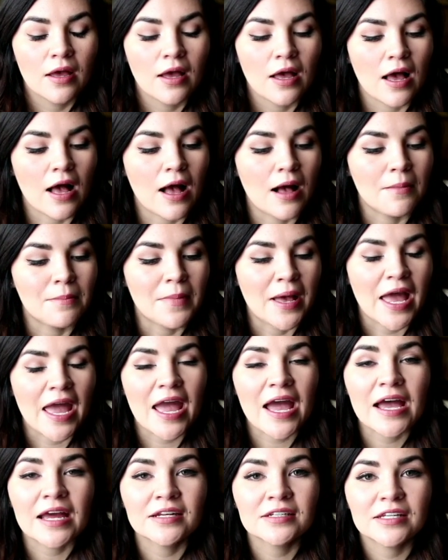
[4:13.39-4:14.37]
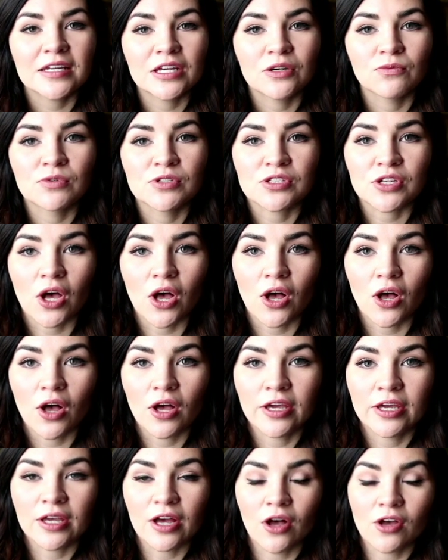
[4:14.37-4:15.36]
and
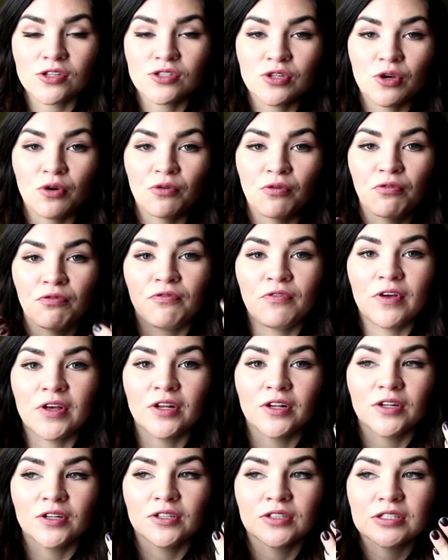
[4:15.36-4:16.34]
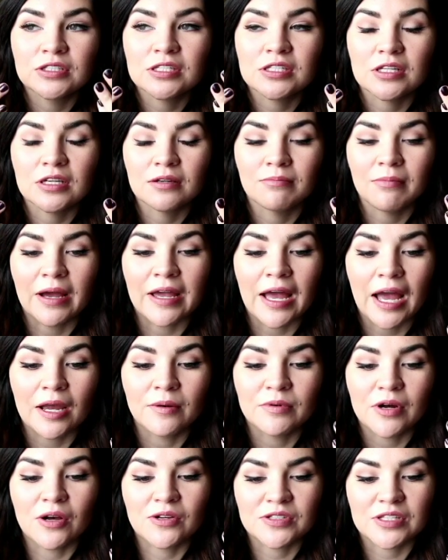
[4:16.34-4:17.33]
it also filled my
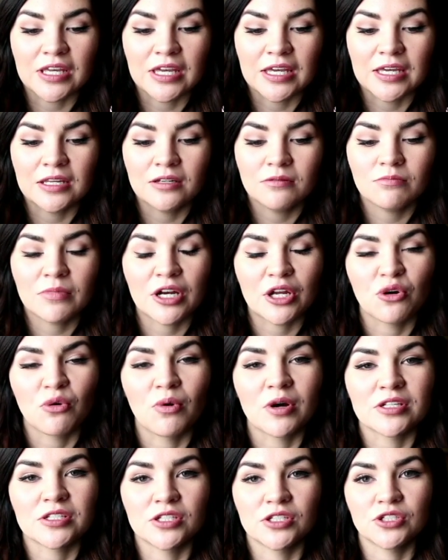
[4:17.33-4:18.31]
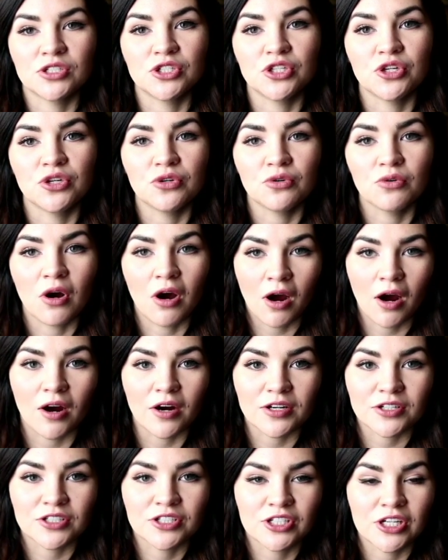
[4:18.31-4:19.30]
eyebrows in, but it wasn't too
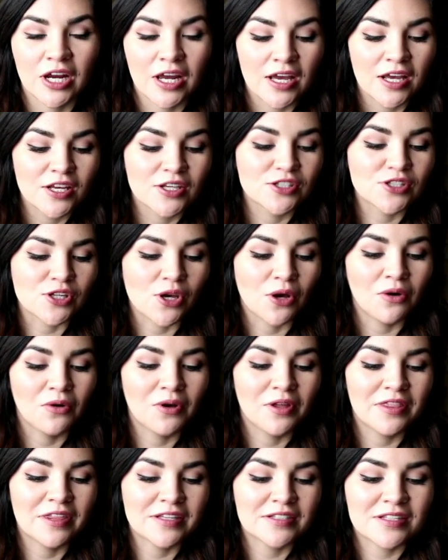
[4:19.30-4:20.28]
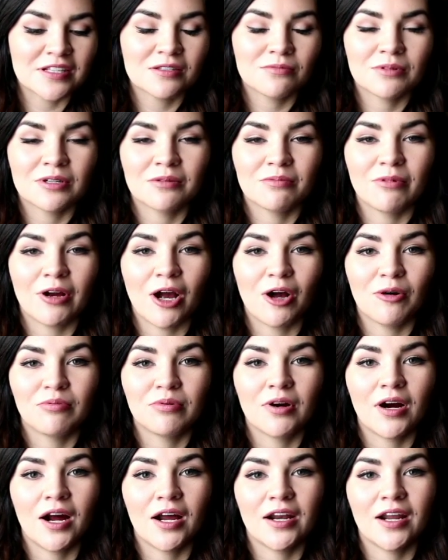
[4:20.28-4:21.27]
harsh. So this has been a brow
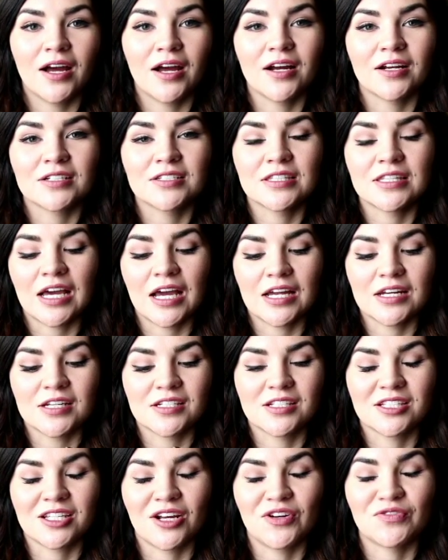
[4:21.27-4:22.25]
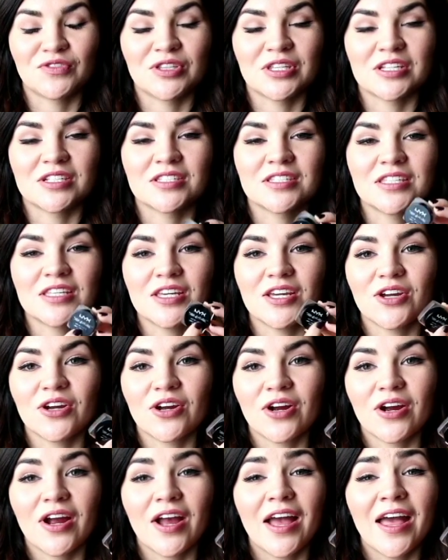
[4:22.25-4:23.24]
product that I discovered this
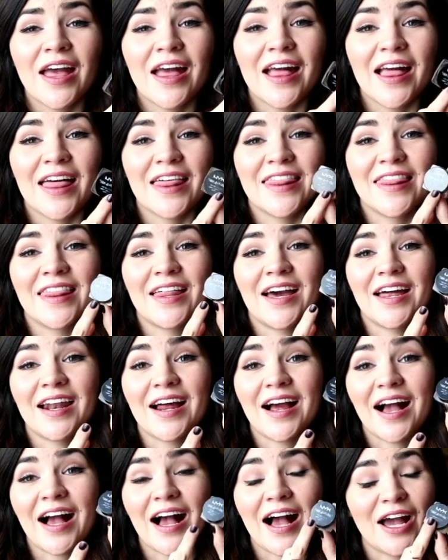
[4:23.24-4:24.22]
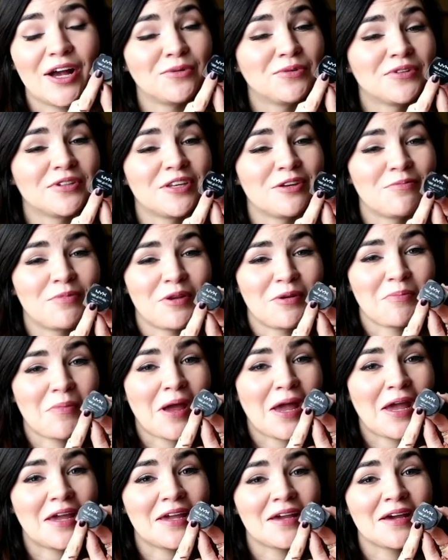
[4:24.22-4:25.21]
year that I will keep in
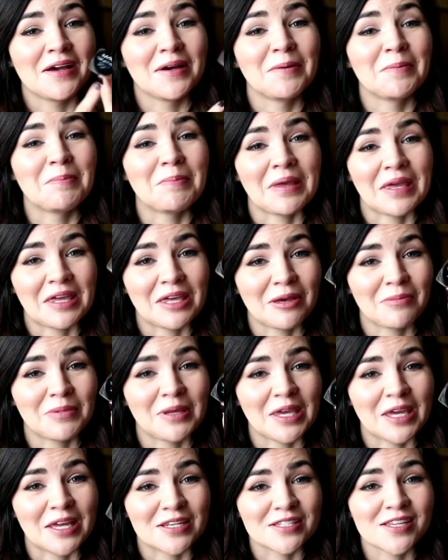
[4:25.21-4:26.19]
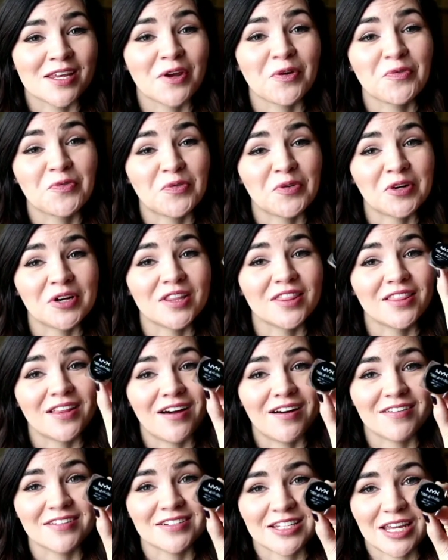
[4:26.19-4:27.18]
my makeup kit for a
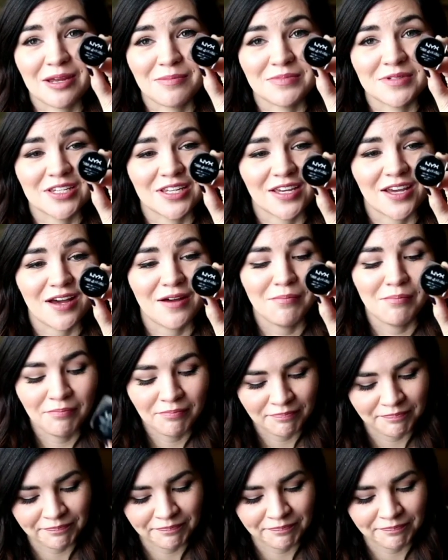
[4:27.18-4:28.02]
long time to come.